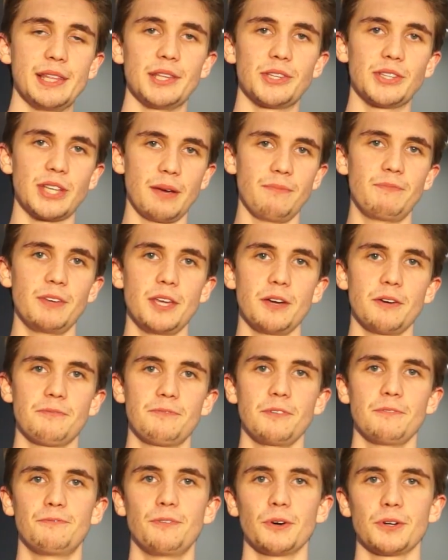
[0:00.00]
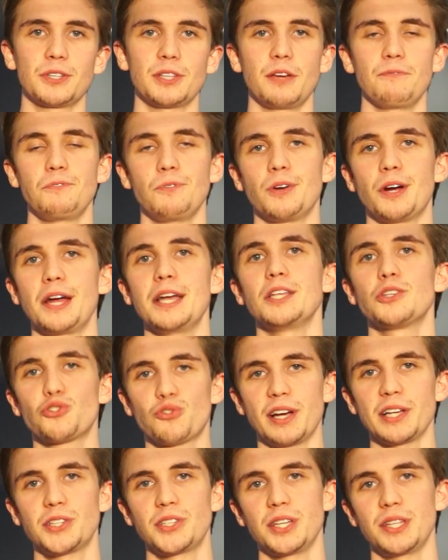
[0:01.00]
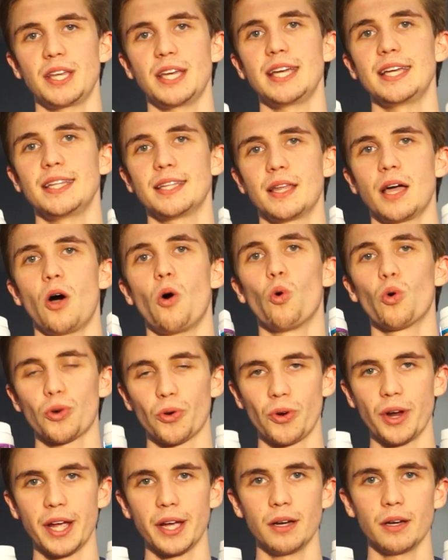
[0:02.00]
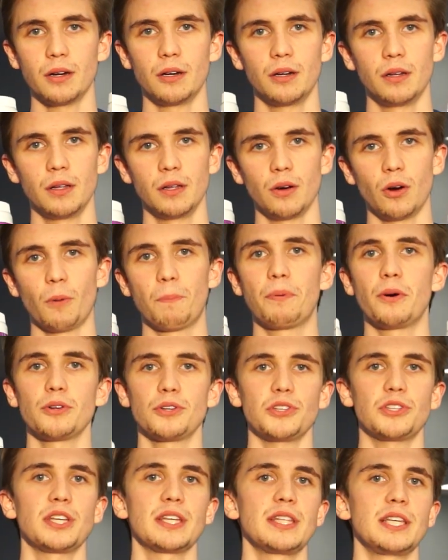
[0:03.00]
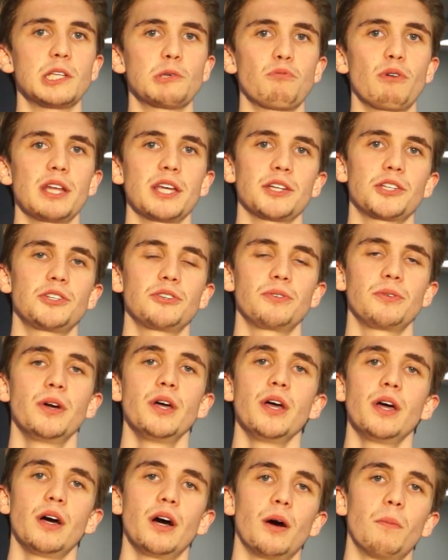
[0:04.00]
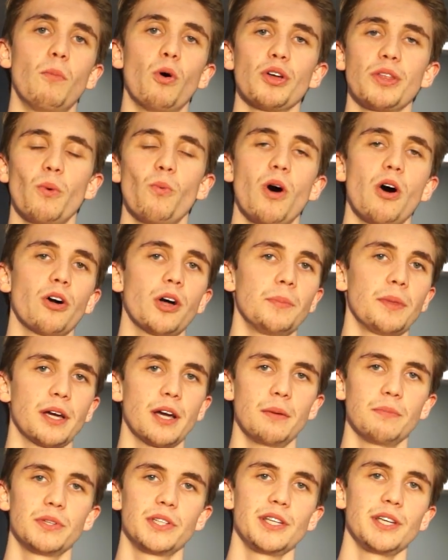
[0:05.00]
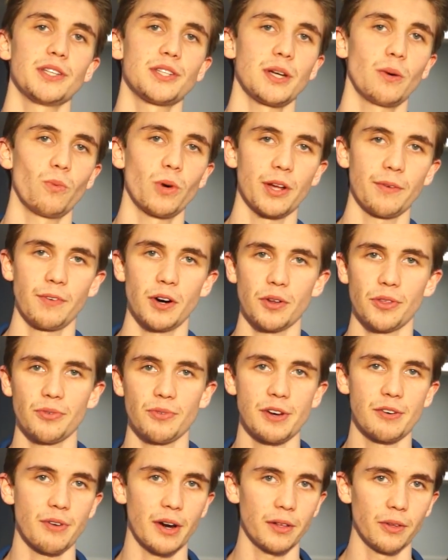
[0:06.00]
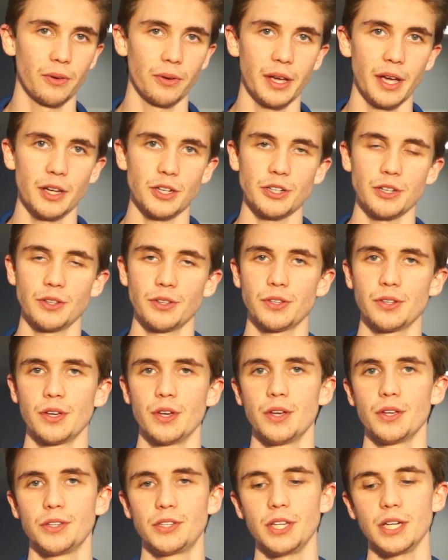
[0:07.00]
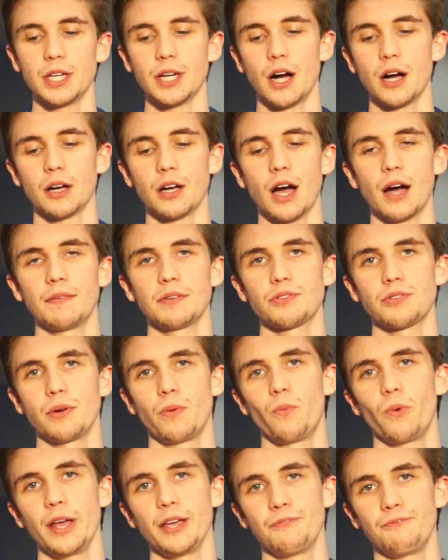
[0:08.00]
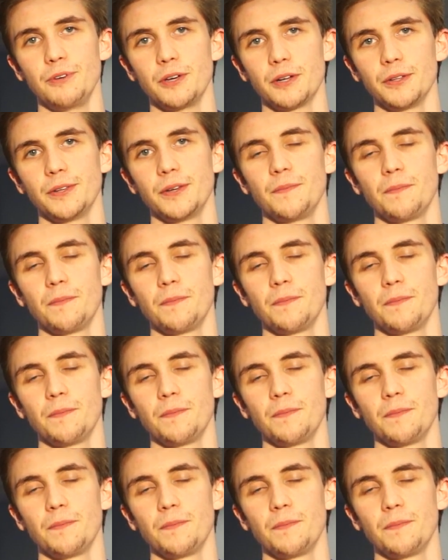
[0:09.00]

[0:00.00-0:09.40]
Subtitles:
the same video for you folks today. If you're interested in ordering or purchasing these products, you are more than welcome to come see us at one of our 3 great locations, Seacon, Coventry, and Wakefield,